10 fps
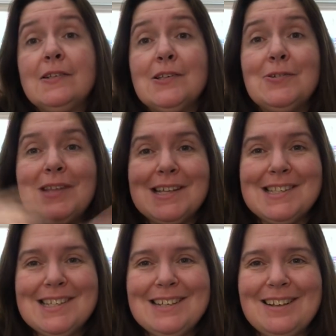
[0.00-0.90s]
So
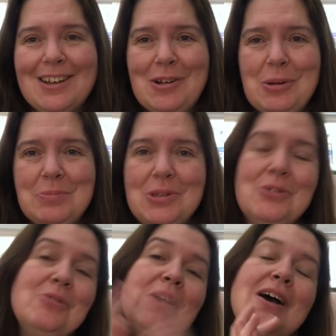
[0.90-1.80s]
that's it. I hope
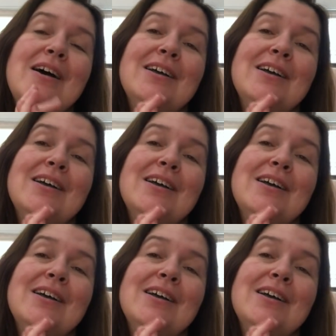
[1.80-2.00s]
you